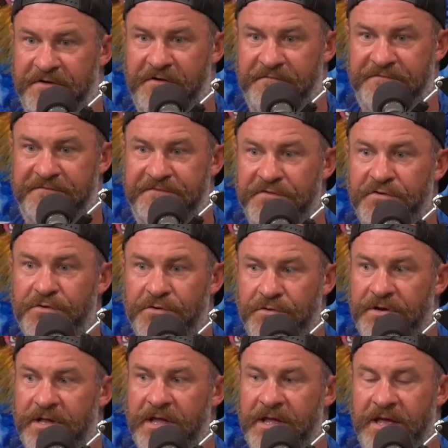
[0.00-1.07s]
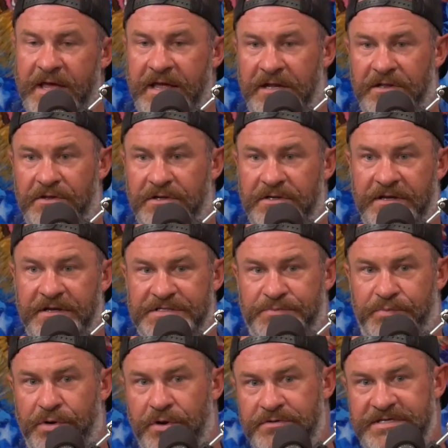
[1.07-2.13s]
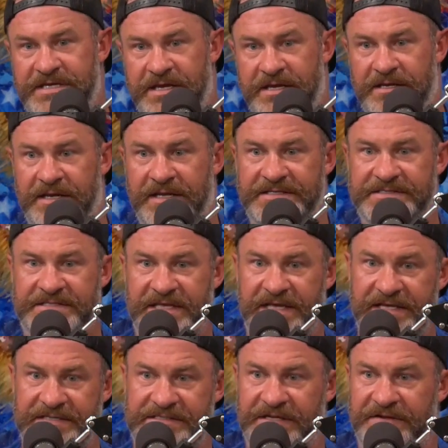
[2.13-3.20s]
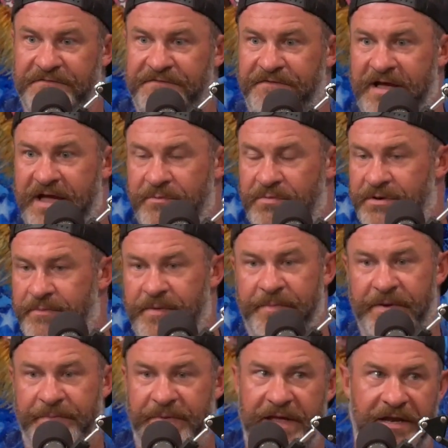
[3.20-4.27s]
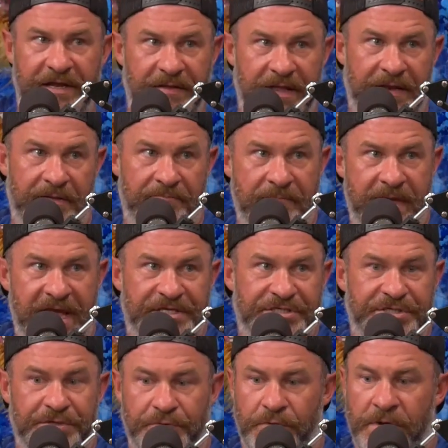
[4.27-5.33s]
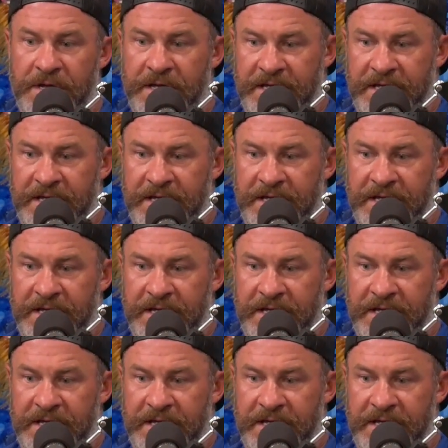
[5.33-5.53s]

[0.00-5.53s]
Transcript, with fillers: of food and it look it's protein and it's this and fiber blah, blah, blah, and it, and it makes you